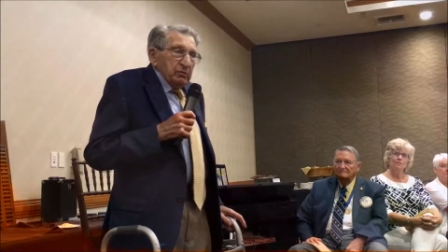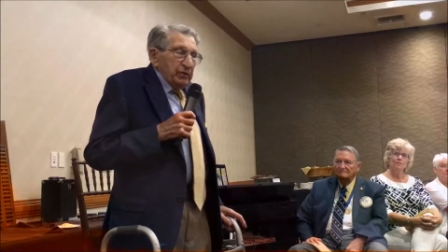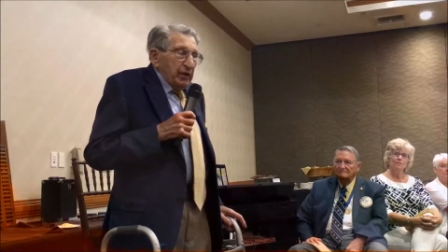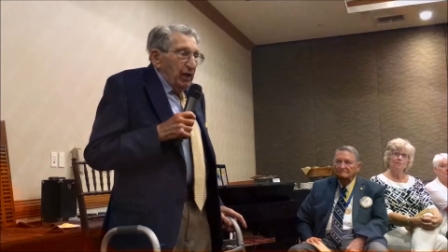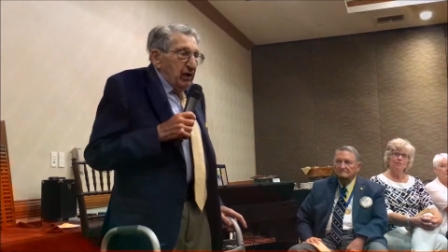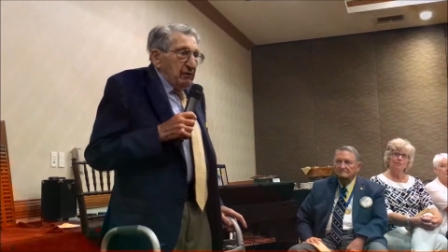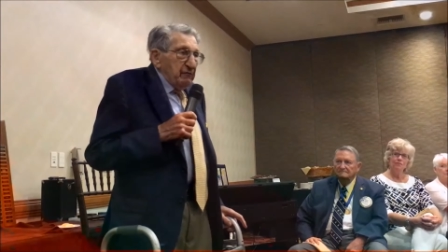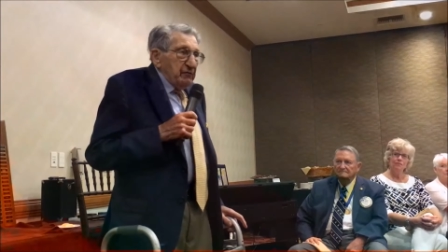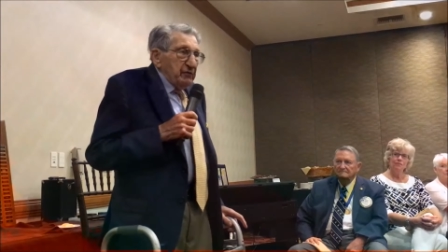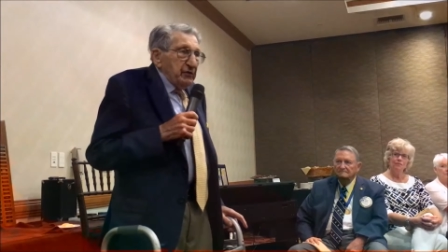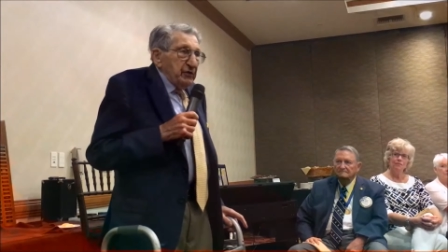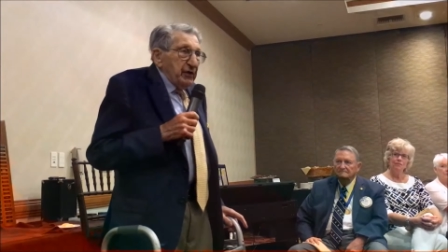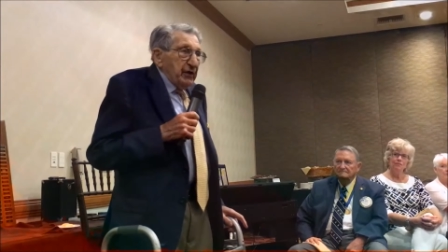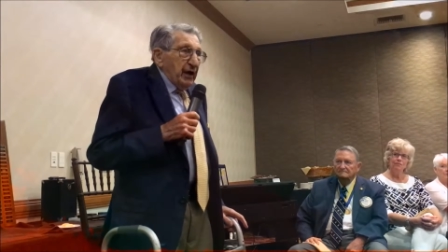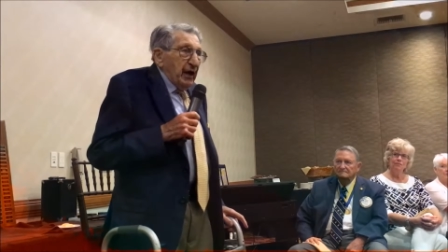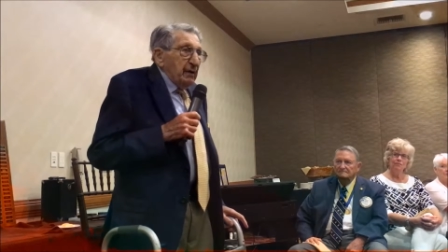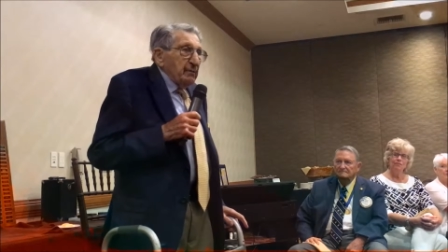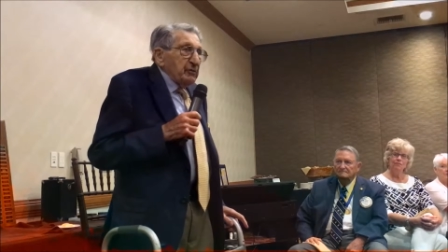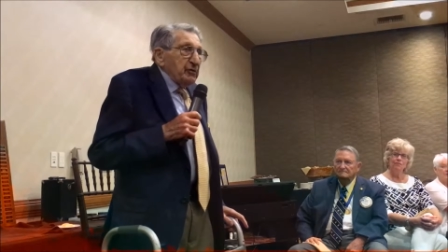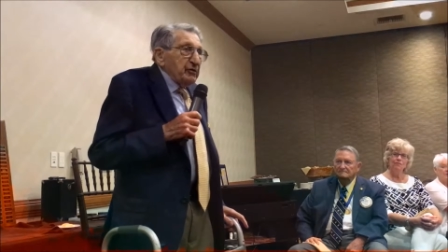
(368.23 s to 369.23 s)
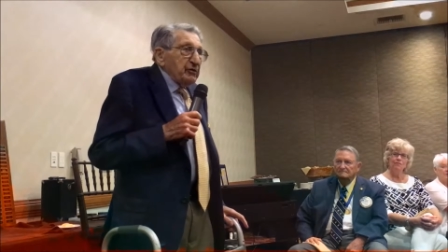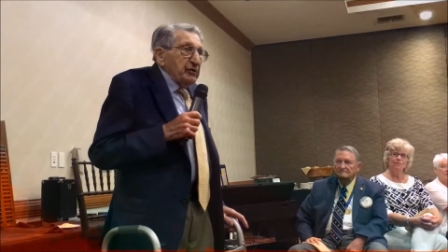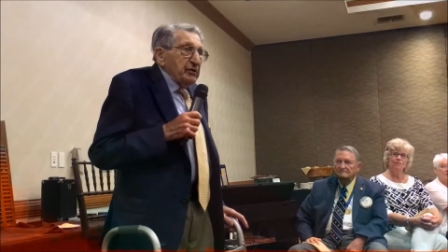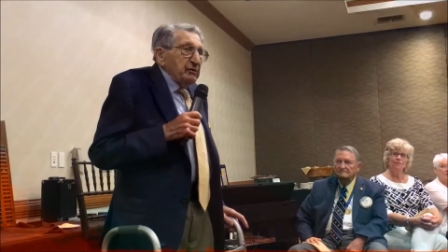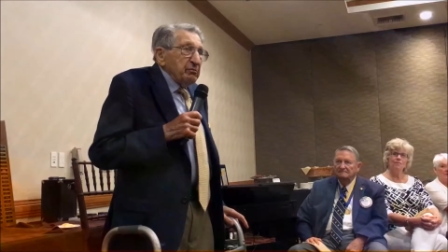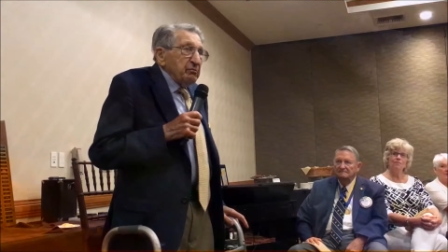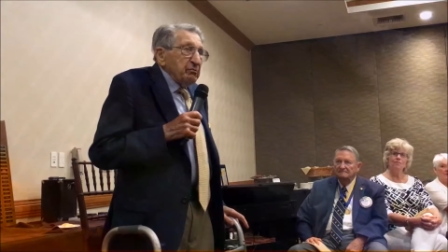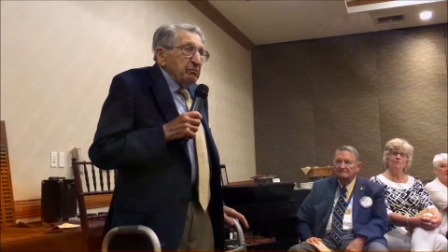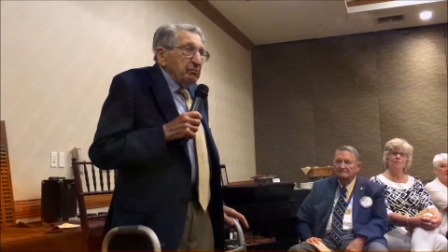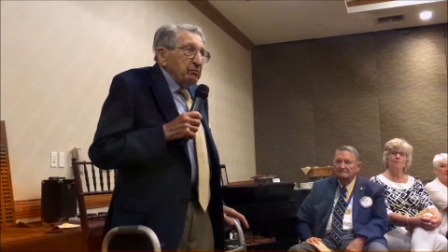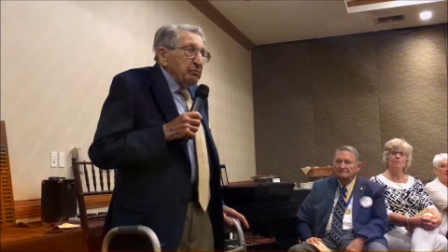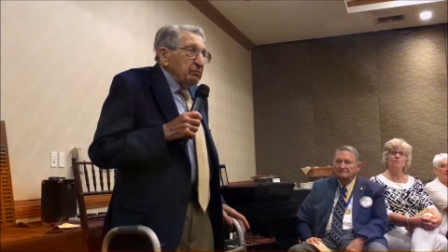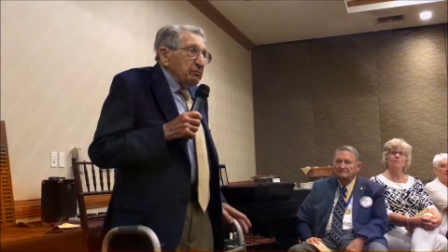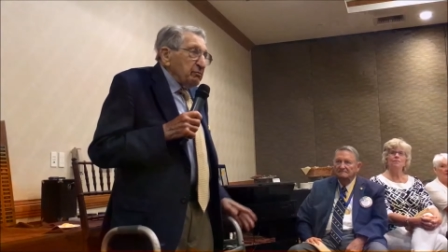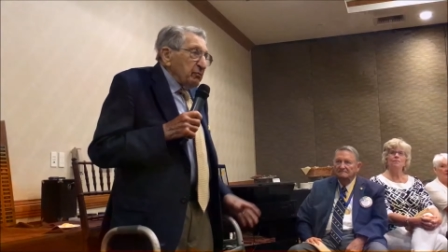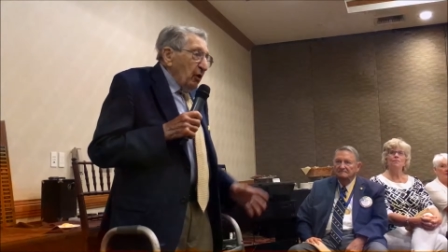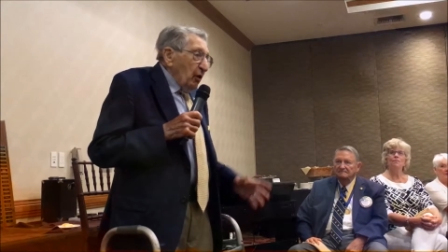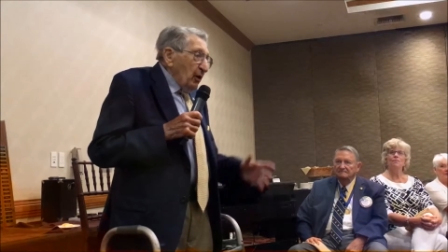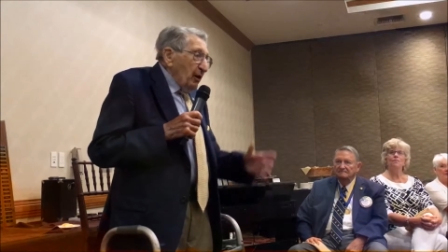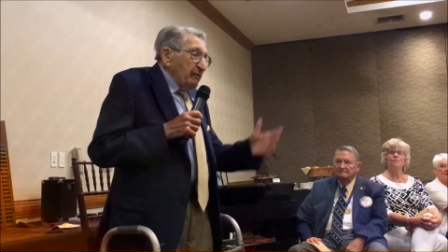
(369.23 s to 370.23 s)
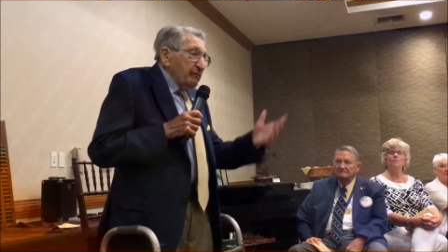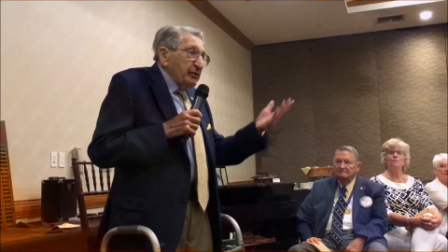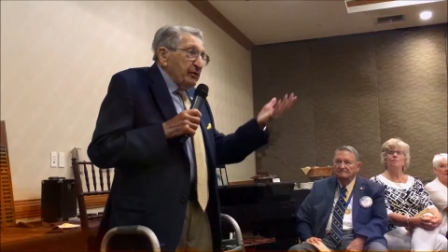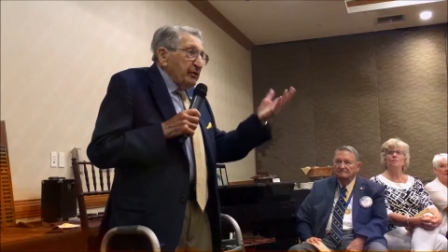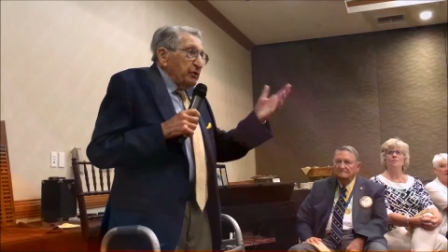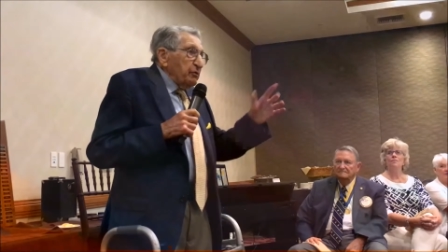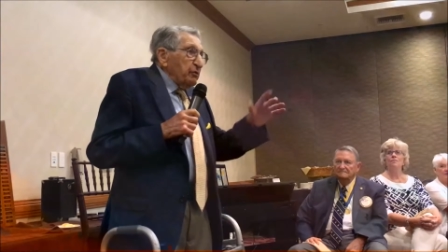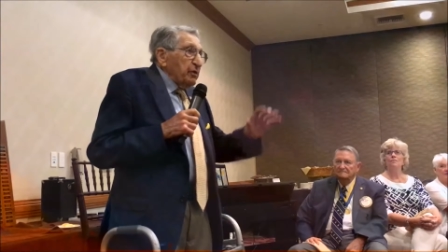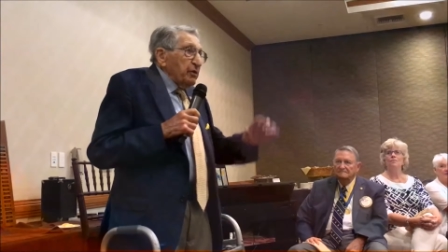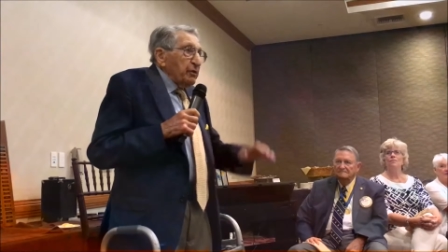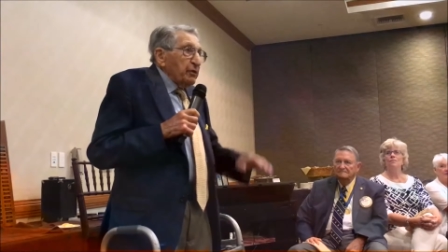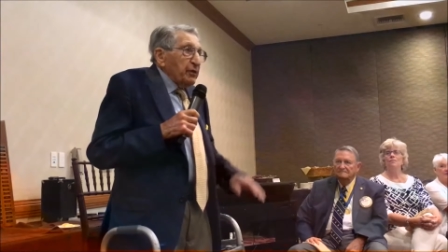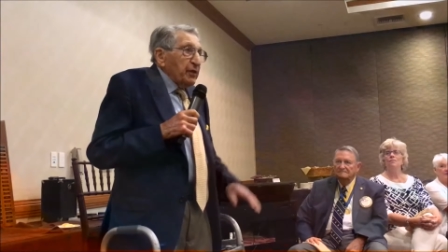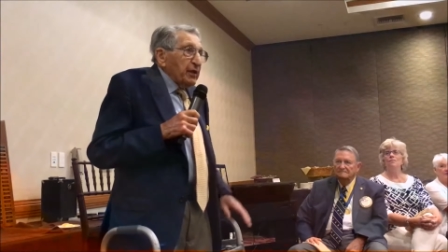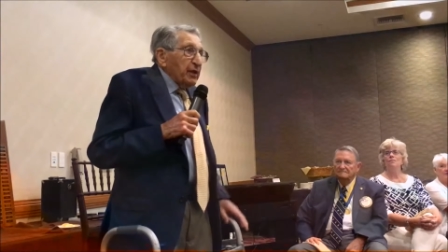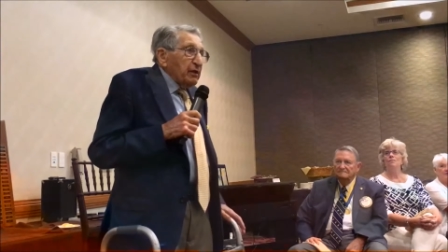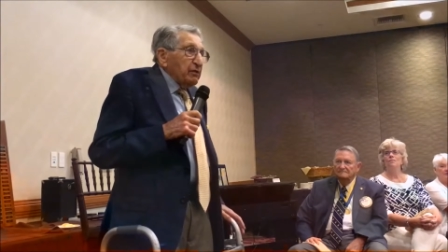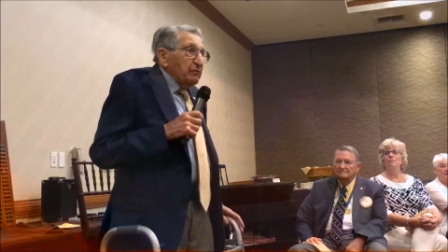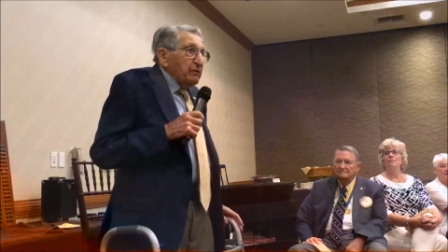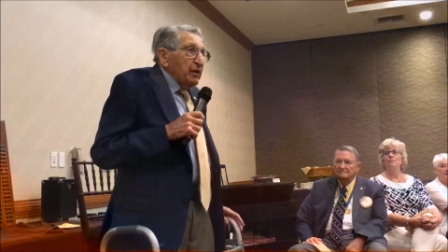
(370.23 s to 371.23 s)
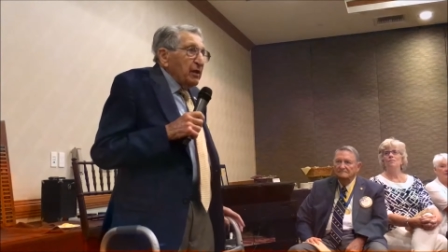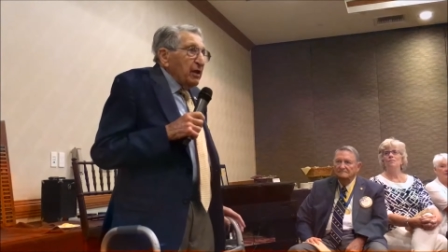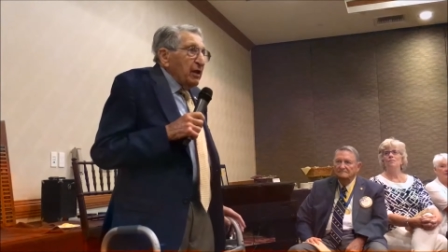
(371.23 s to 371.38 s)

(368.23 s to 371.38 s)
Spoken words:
television cameras and everything you could think of.